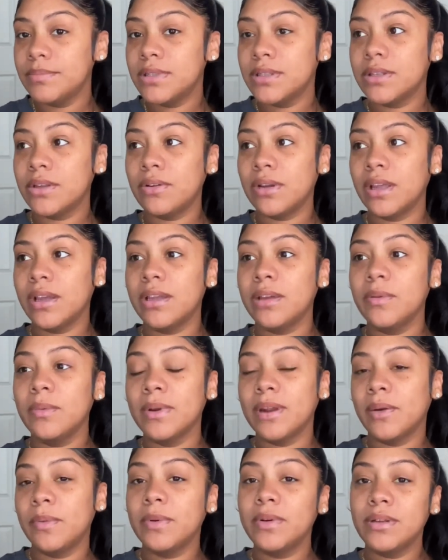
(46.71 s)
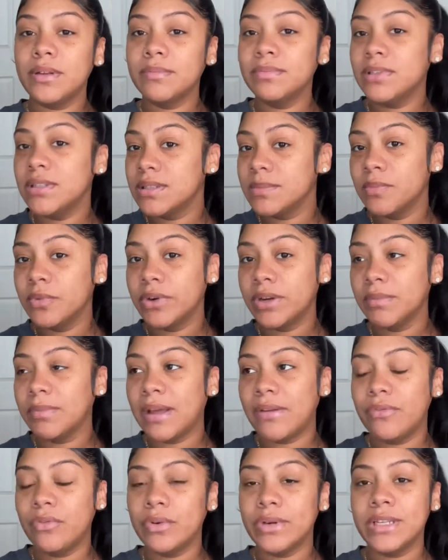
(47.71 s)
So like when I woke up this morning, my
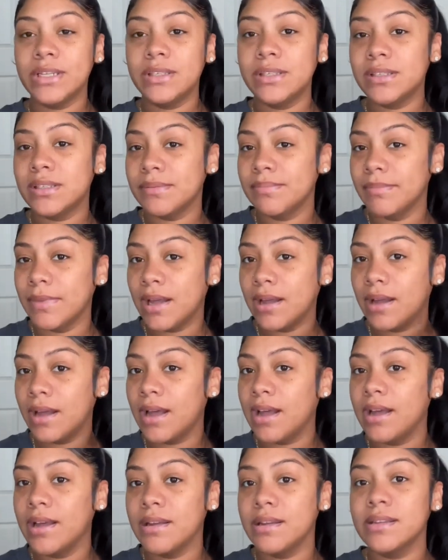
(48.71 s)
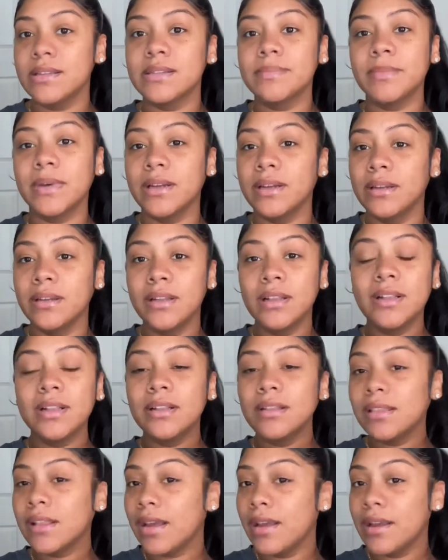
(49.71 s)
voice, my eyes, my
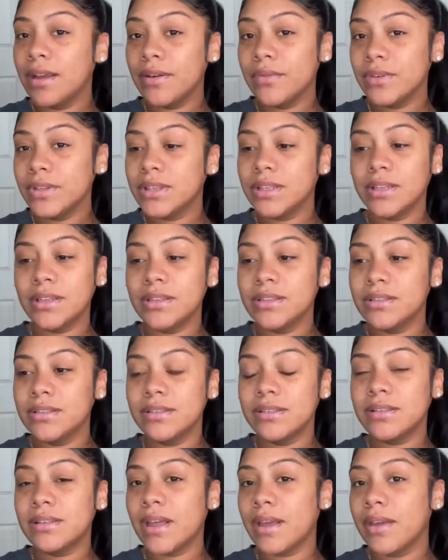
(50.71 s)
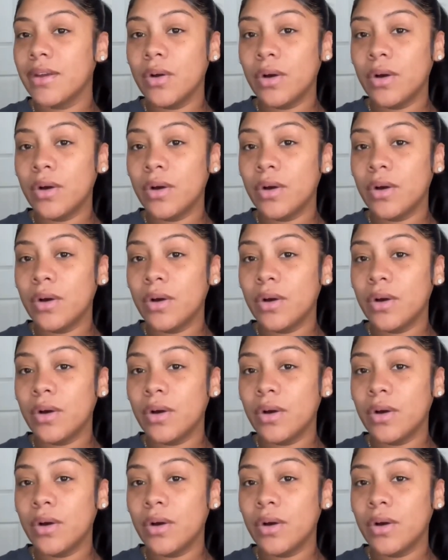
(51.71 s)
like everything is just like